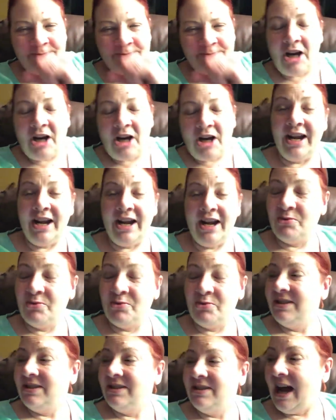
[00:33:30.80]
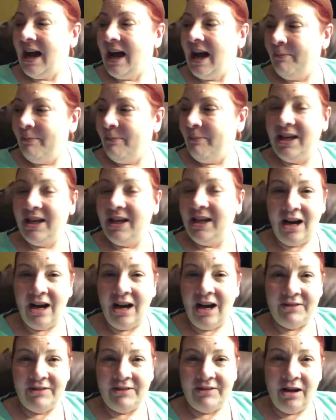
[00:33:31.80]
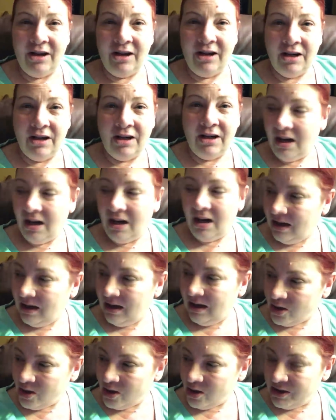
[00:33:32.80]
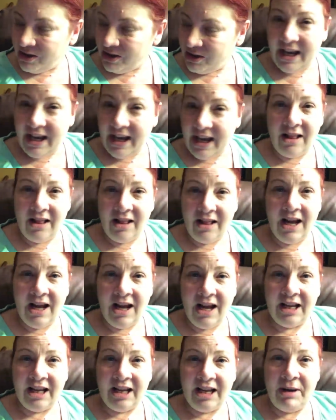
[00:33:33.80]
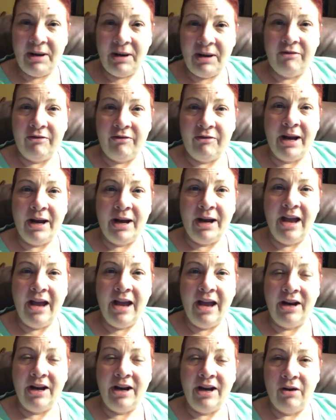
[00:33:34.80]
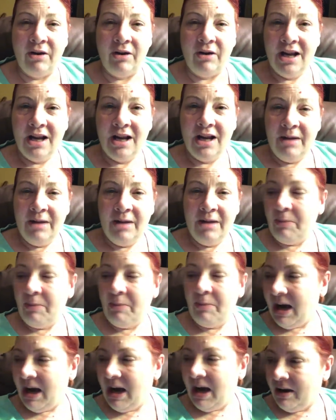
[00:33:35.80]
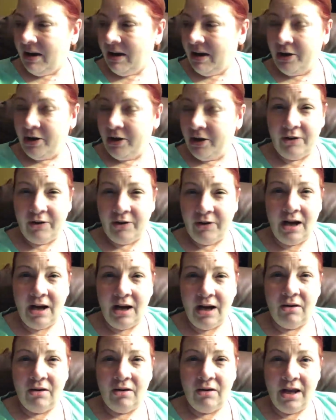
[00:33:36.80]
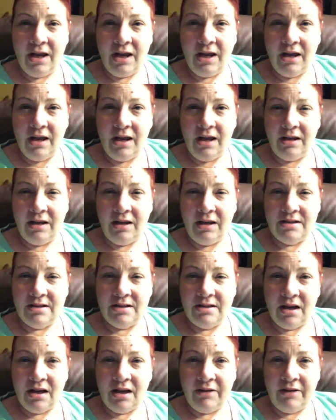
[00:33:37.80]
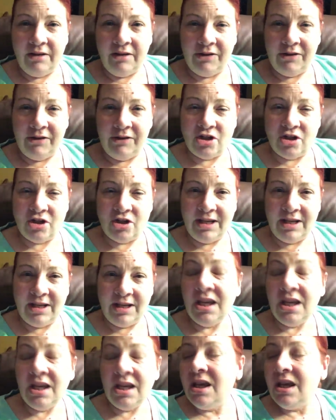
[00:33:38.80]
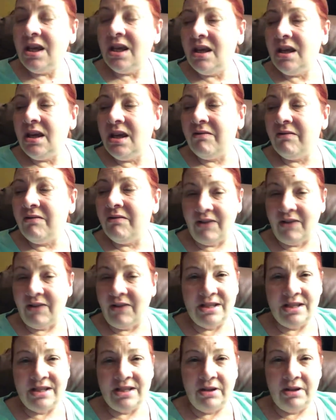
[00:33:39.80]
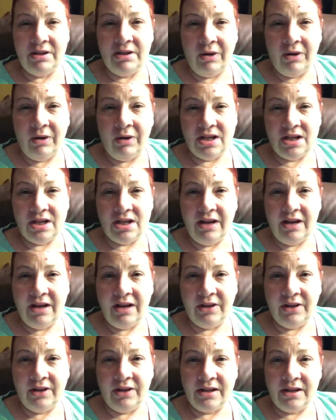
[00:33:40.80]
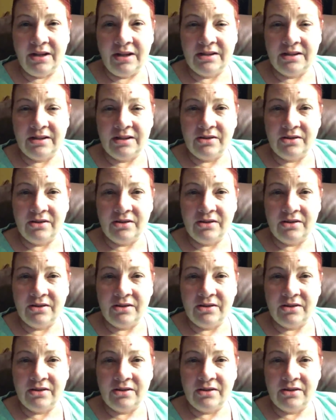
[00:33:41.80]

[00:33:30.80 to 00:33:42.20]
All right, guys. Well, listen, I am going to get off now. Uh, it's almost 9 o'clock. I've been on for about a half an hour. I'm going to pop off here for now and uh, finish up my tea, find something to watch on Netflix.